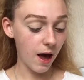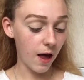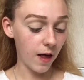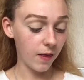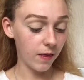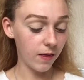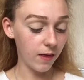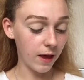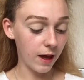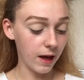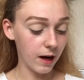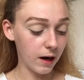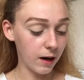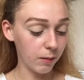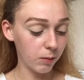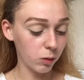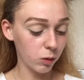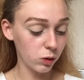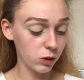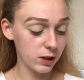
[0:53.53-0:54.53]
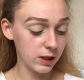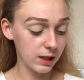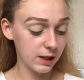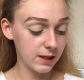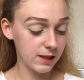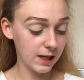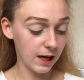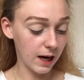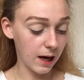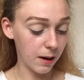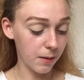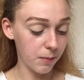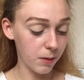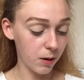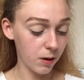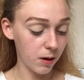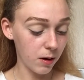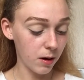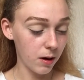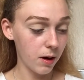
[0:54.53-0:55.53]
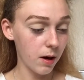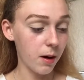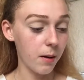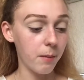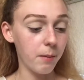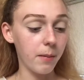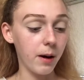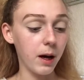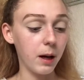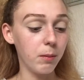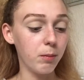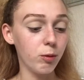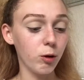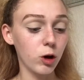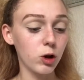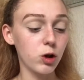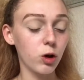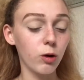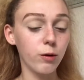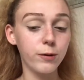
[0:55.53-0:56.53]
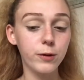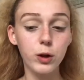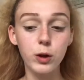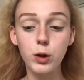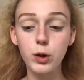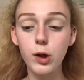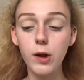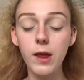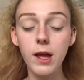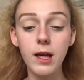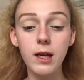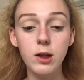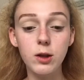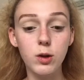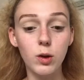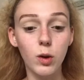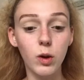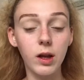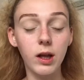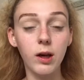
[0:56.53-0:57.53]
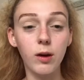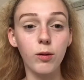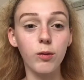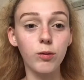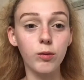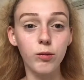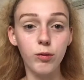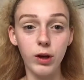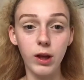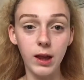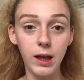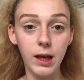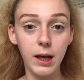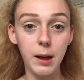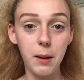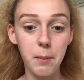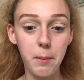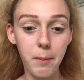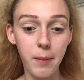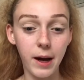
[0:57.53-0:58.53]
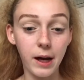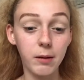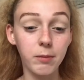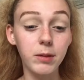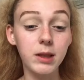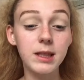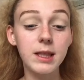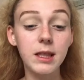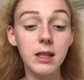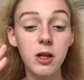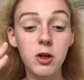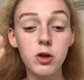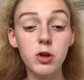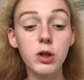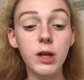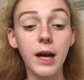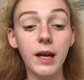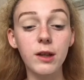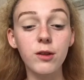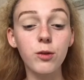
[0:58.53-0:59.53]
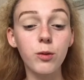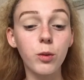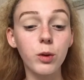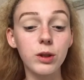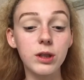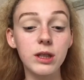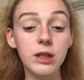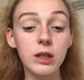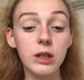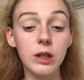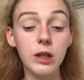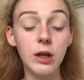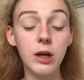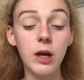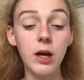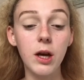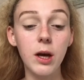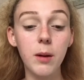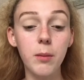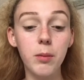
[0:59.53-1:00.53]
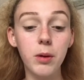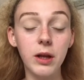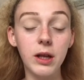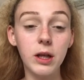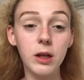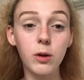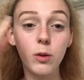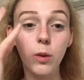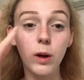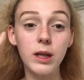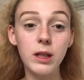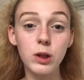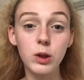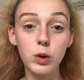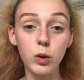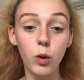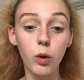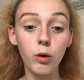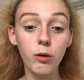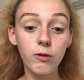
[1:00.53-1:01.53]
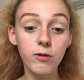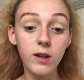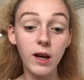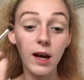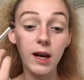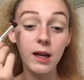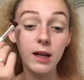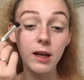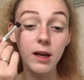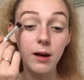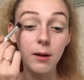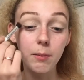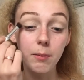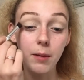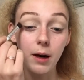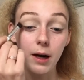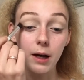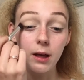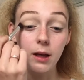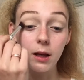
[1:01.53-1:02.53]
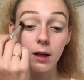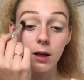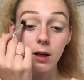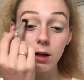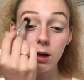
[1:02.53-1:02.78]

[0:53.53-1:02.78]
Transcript: and then I'm going to tap my brush off just so that it's not like really pigmented. I just kind of want it to be like quite soft in my